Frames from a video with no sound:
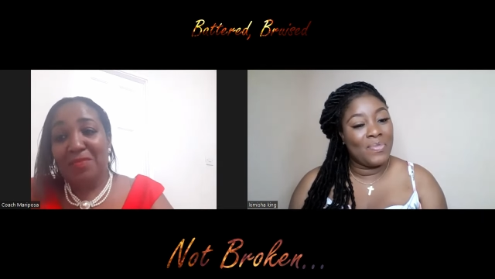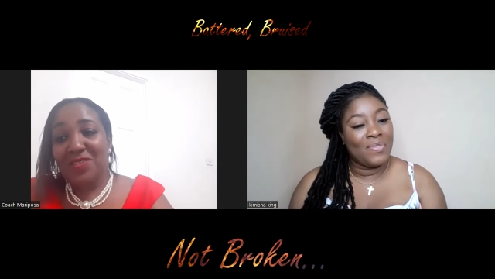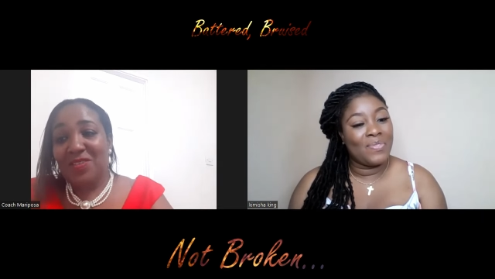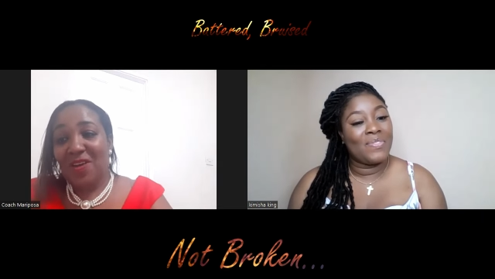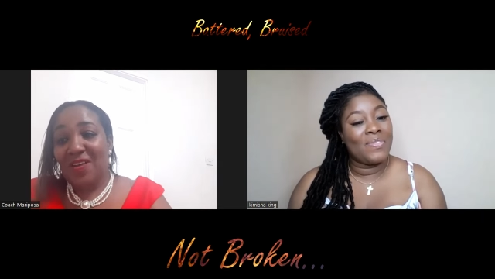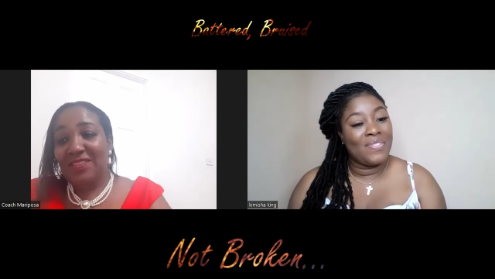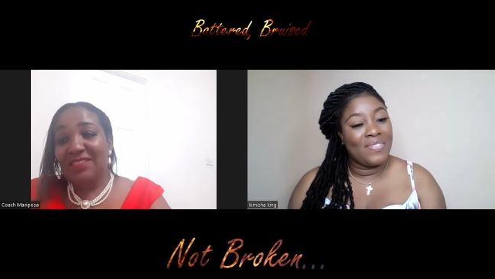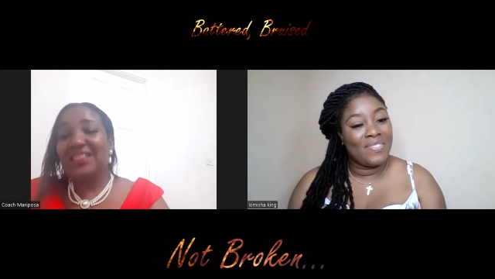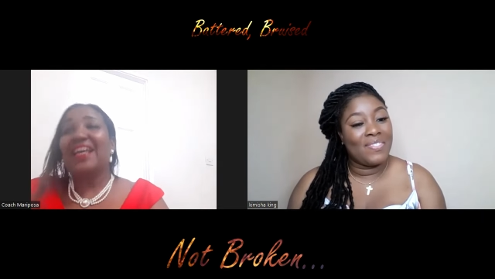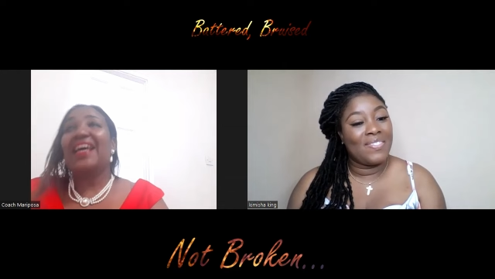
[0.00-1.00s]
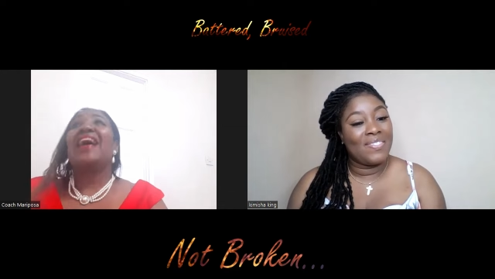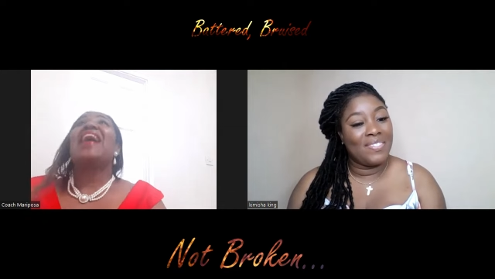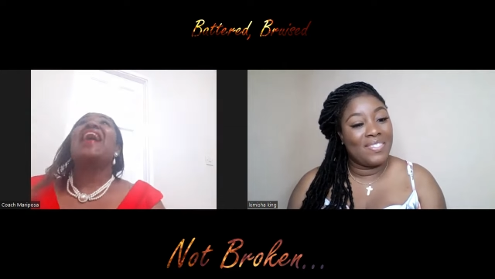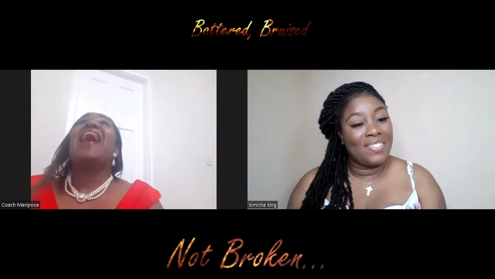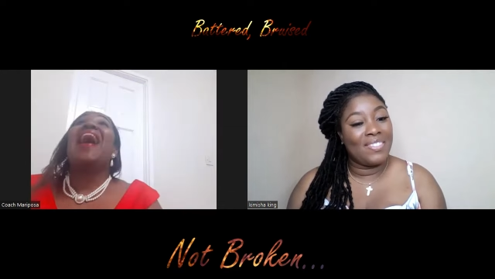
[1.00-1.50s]
Speaker 1: Amazon.
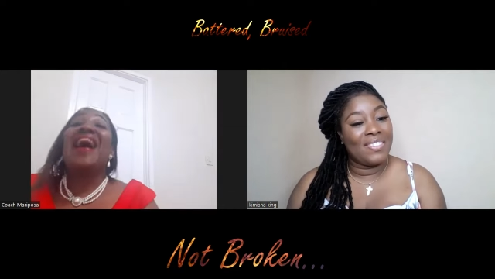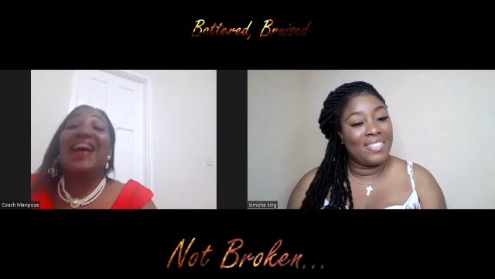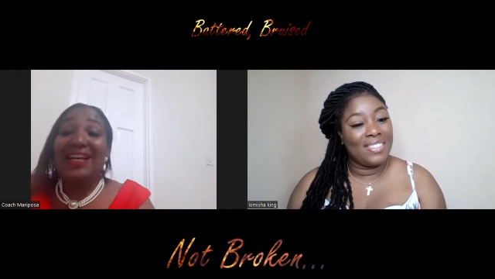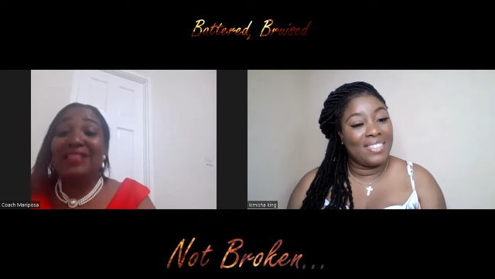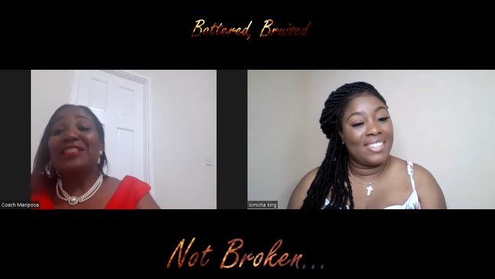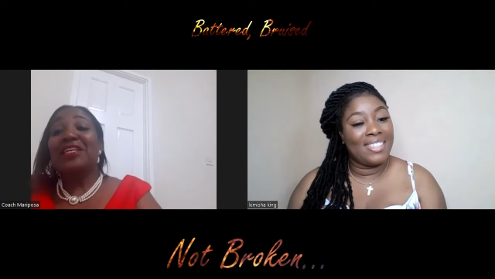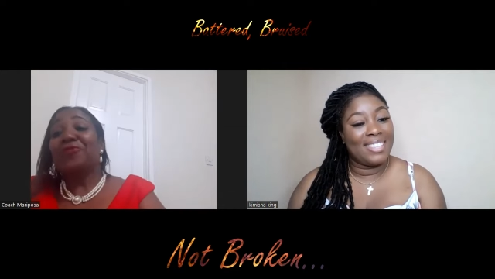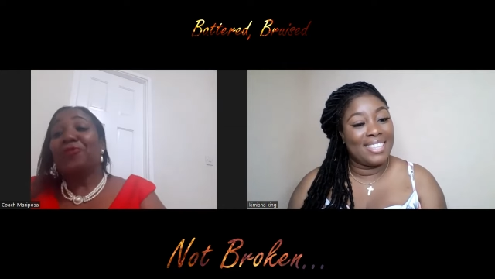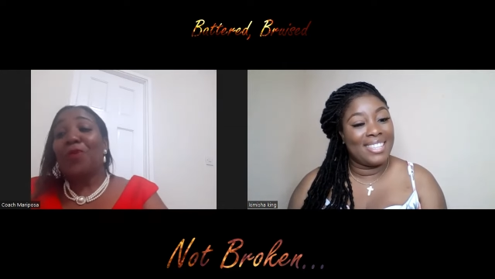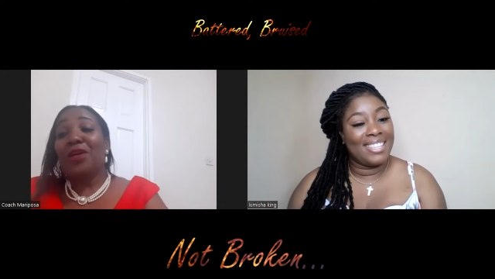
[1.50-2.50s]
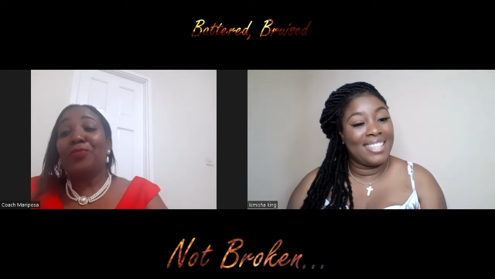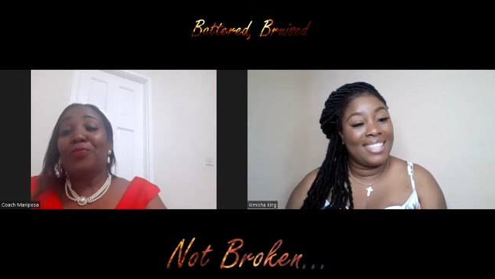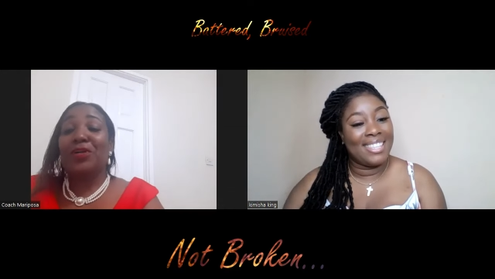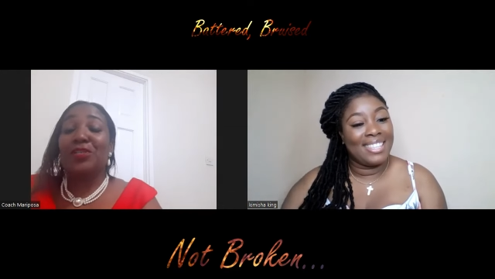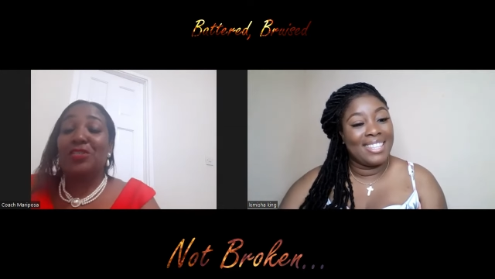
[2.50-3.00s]
And if you want a
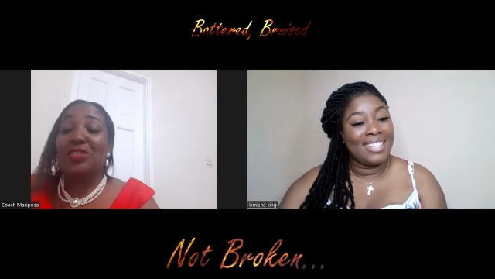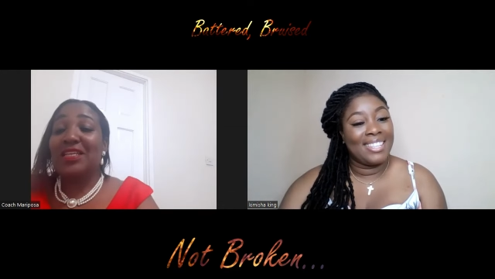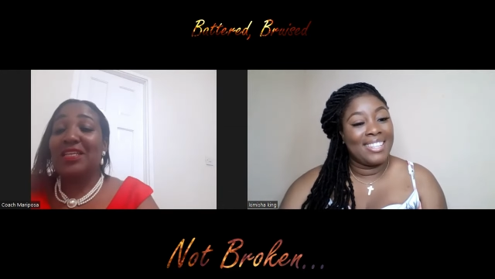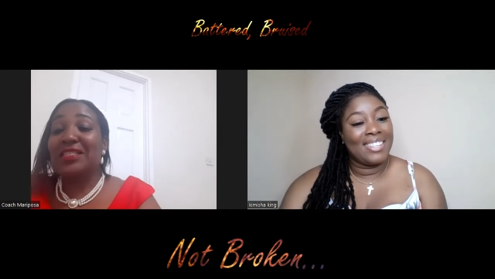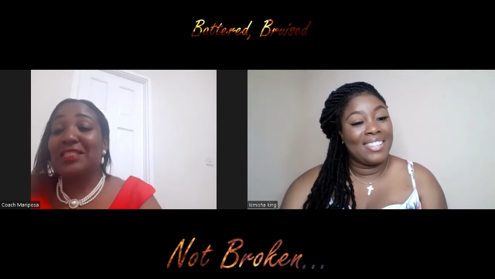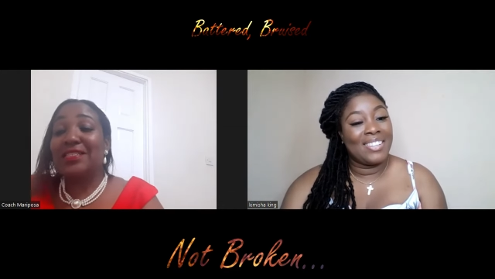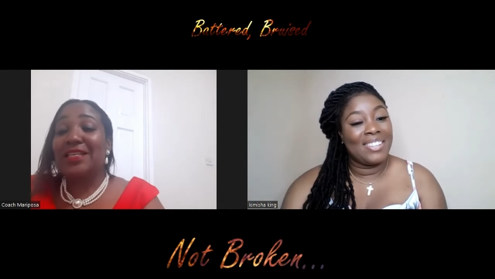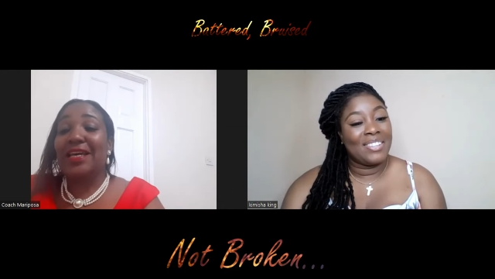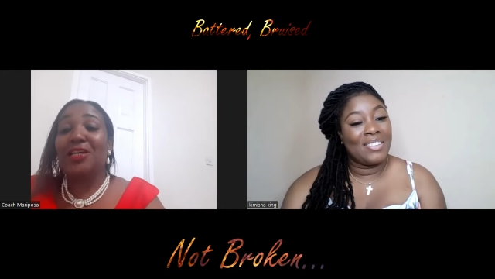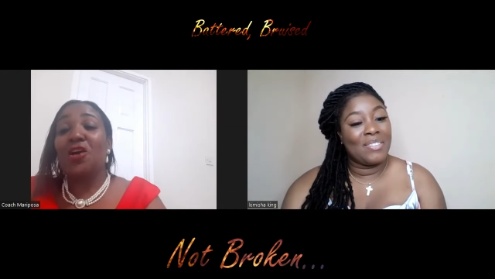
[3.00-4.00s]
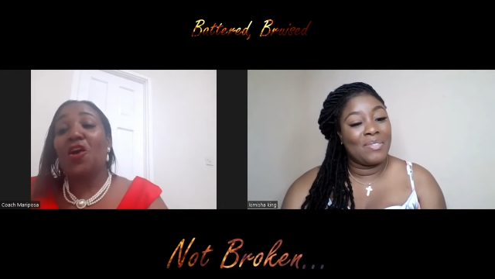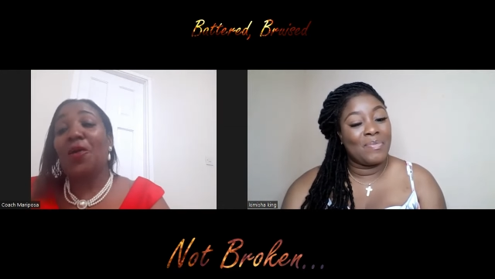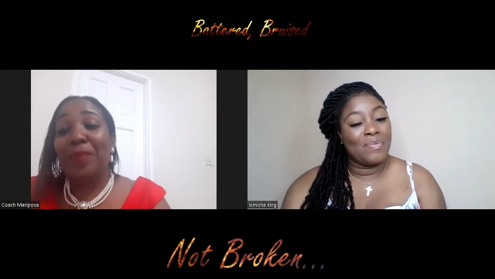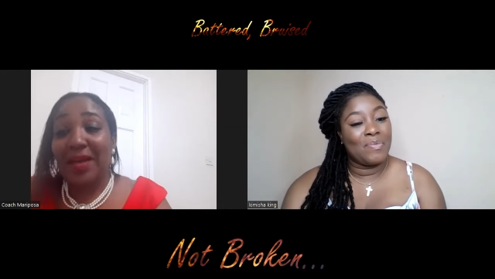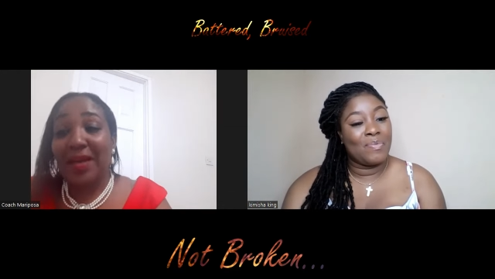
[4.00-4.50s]
personalized signed
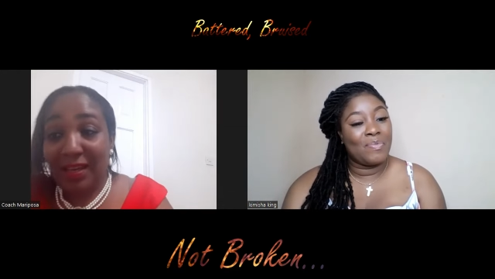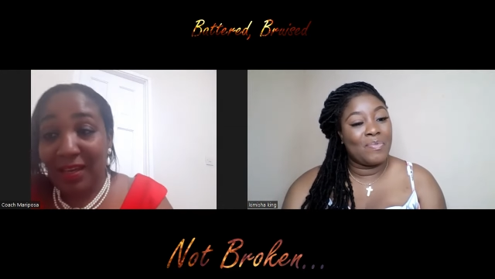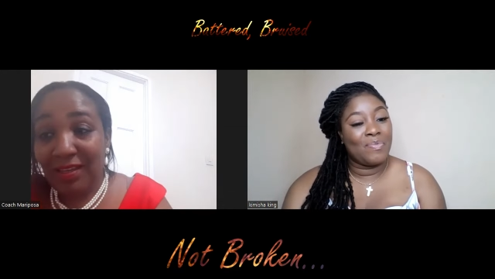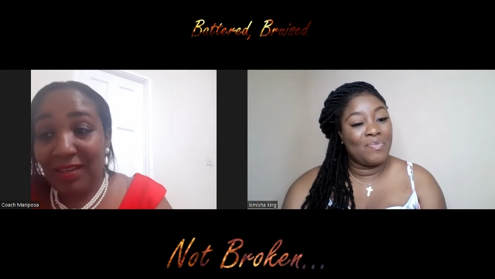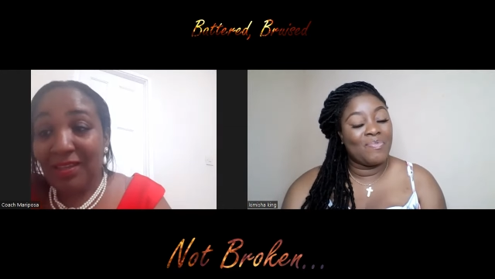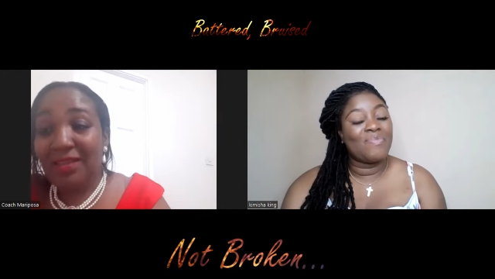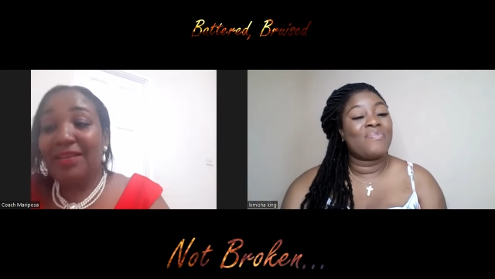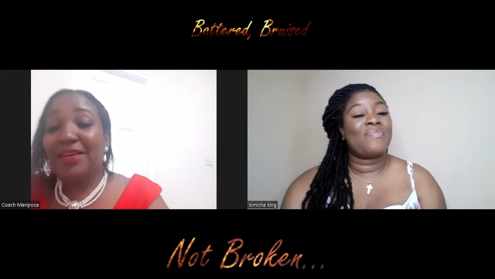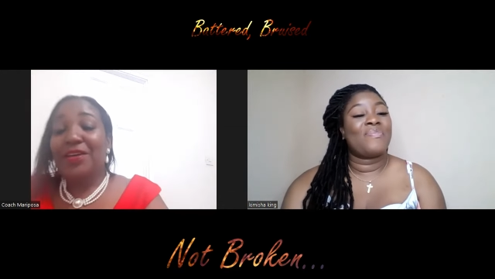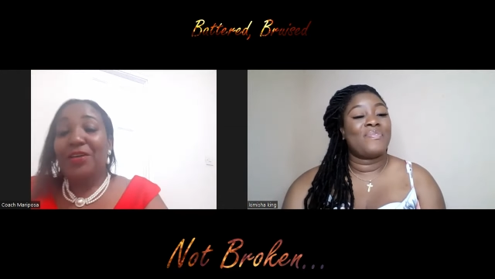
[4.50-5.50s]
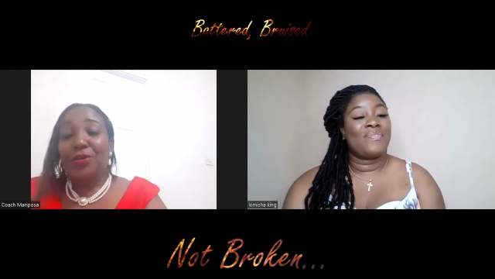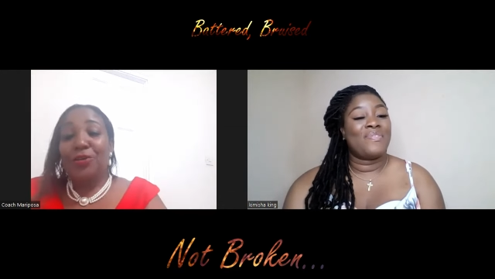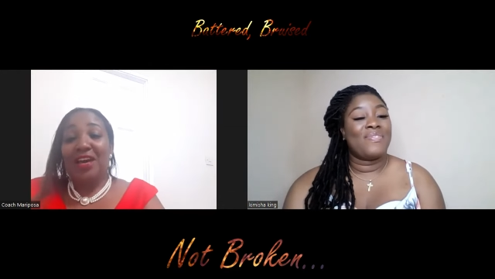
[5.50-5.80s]
copy, you